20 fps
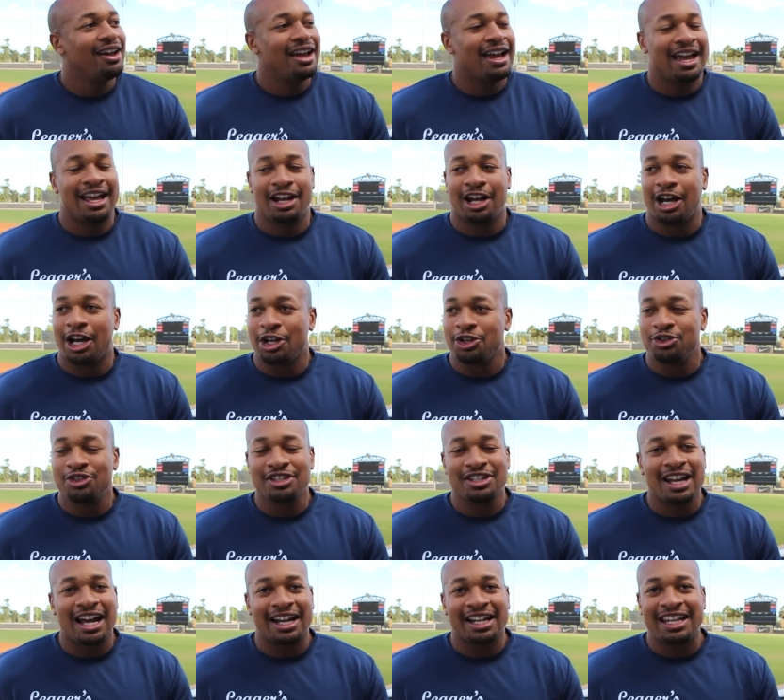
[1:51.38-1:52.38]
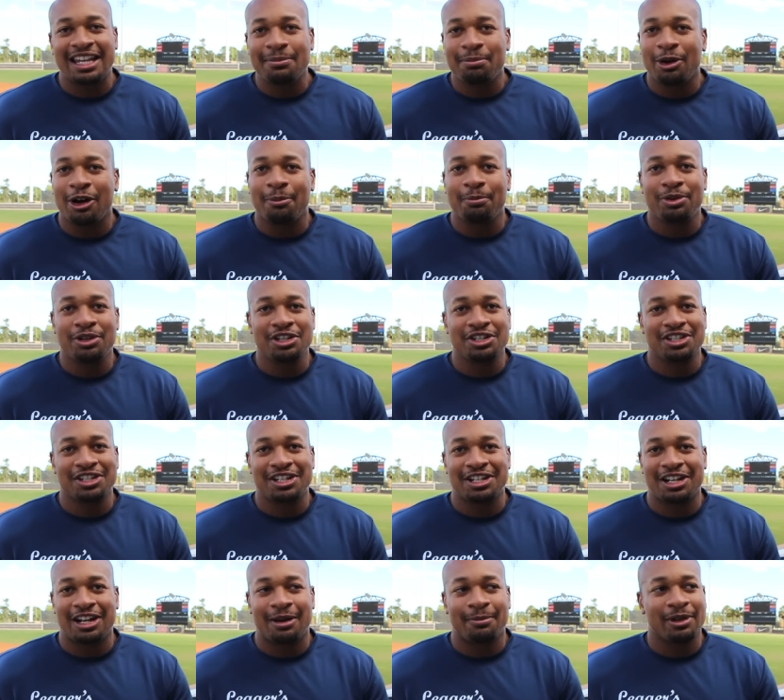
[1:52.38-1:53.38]
and uh, you just got to keep on pushing.
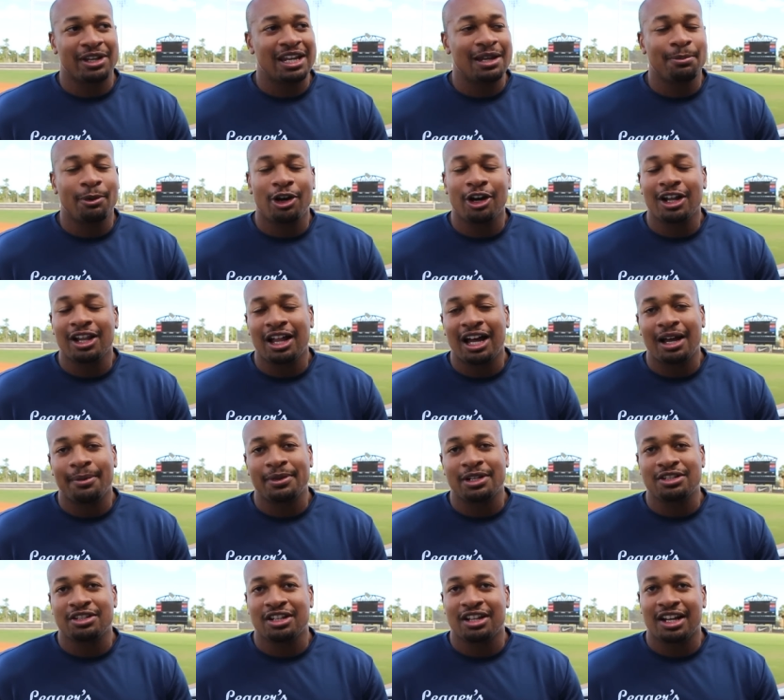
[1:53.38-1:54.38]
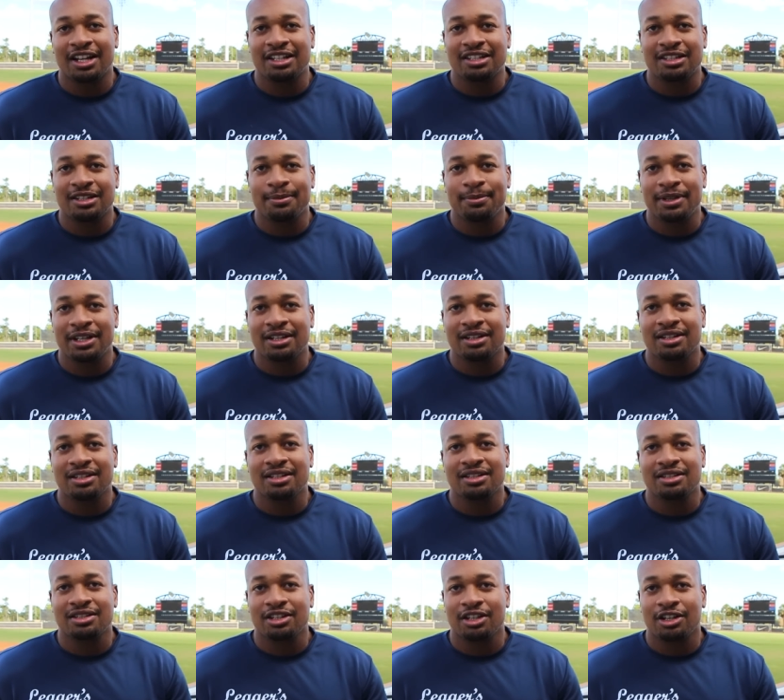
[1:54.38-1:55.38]
And I'm gonna keep on climbing until I get to the big
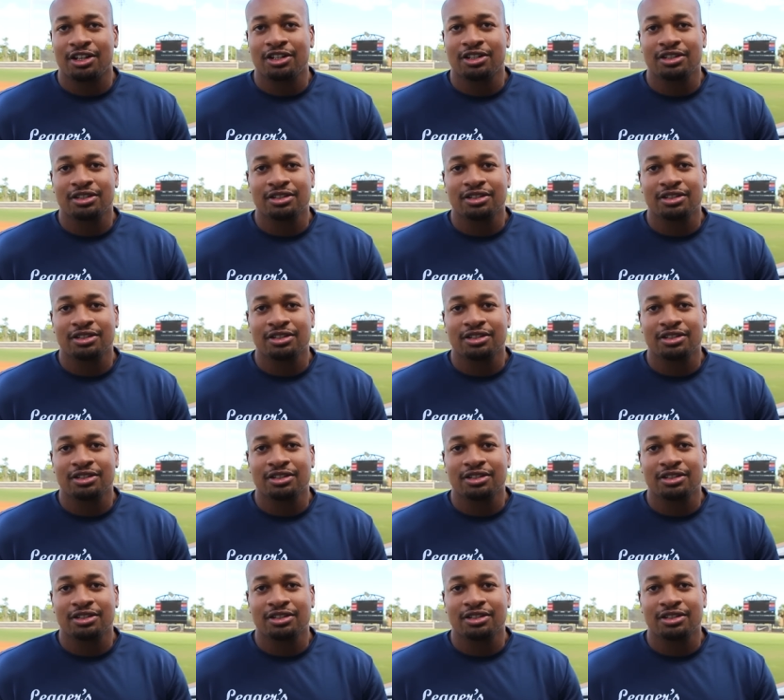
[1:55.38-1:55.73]
league. So.